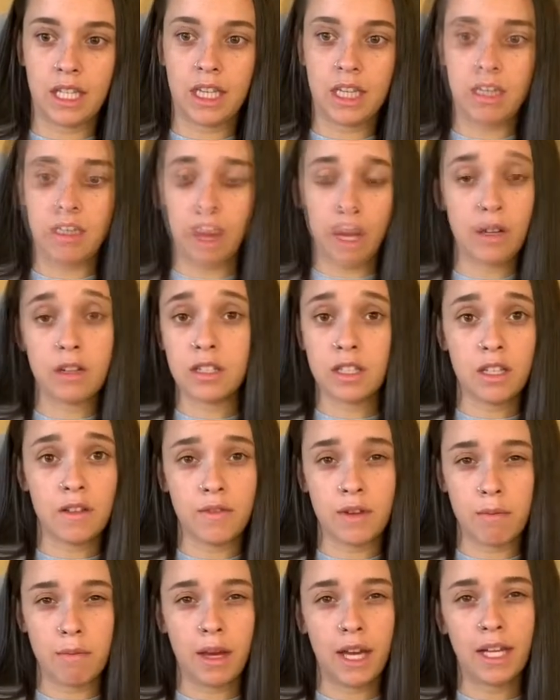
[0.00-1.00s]
Embarrassed of
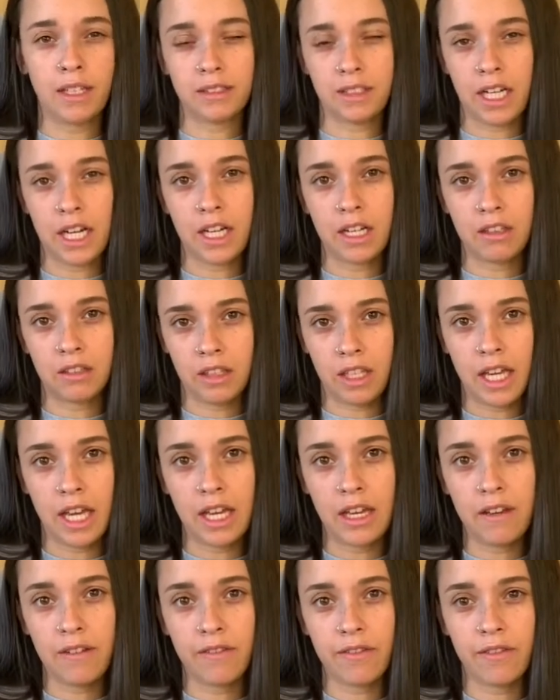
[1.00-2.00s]
it my entire
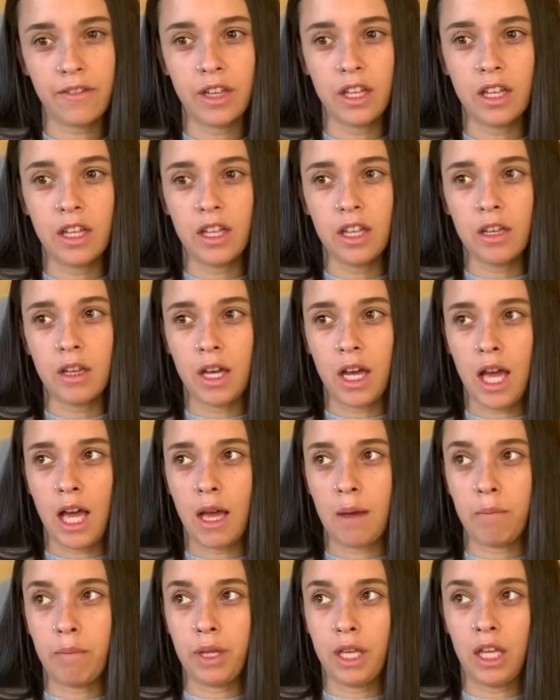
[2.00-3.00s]
life,
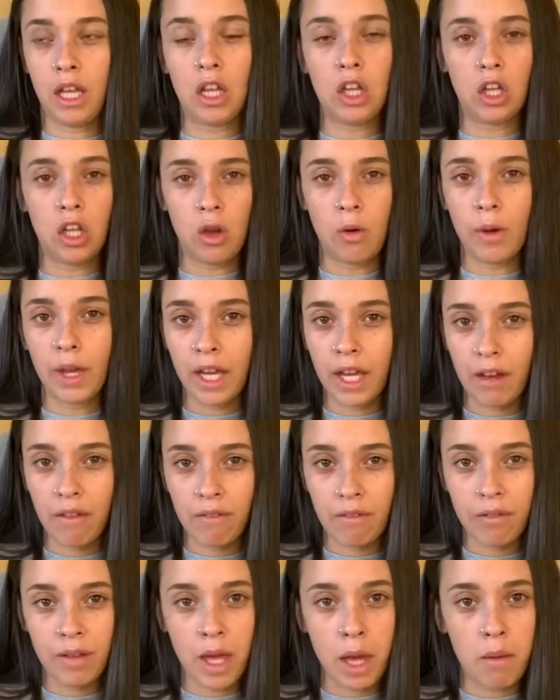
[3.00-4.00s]
being a low-income
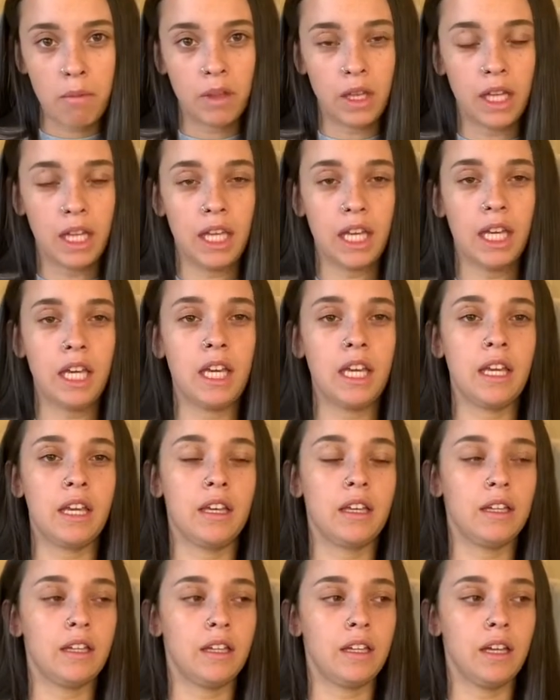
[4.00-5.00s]
family,
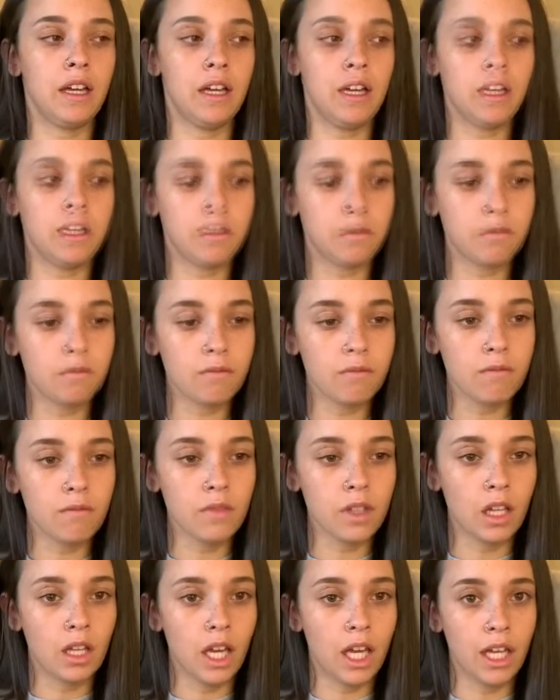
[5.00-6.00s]

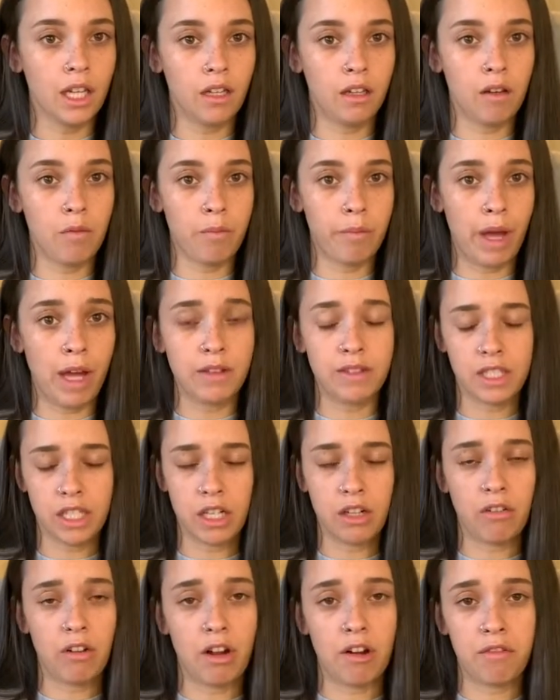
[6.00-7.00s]
and bouncing
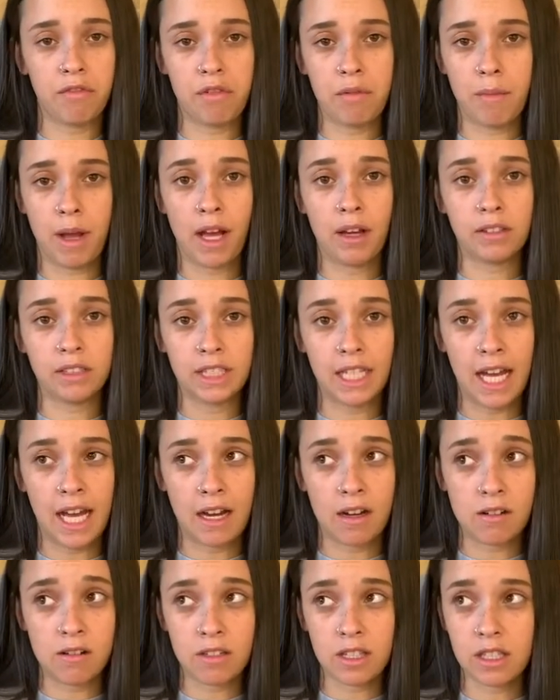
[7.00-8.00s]
around from house to
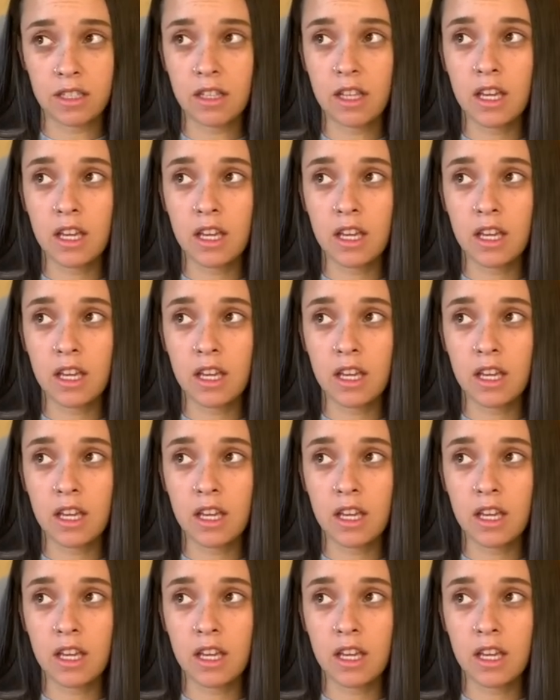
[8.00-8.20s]
house